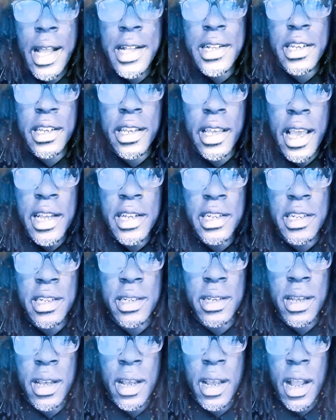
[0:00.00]

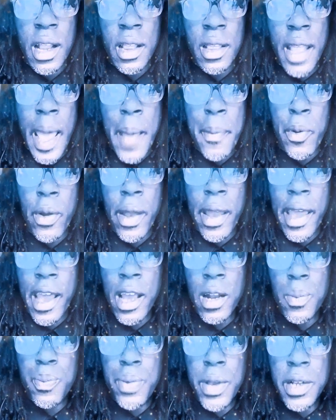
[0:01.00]
Education, Labor,
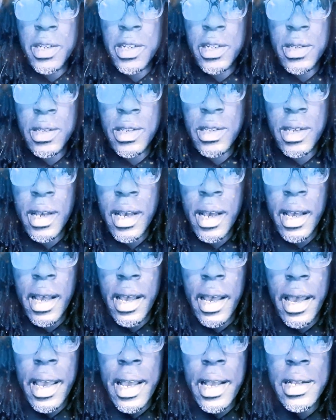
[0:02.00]
and Pensions,
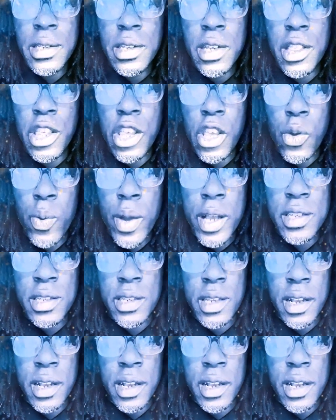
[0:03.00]
and to the U.S.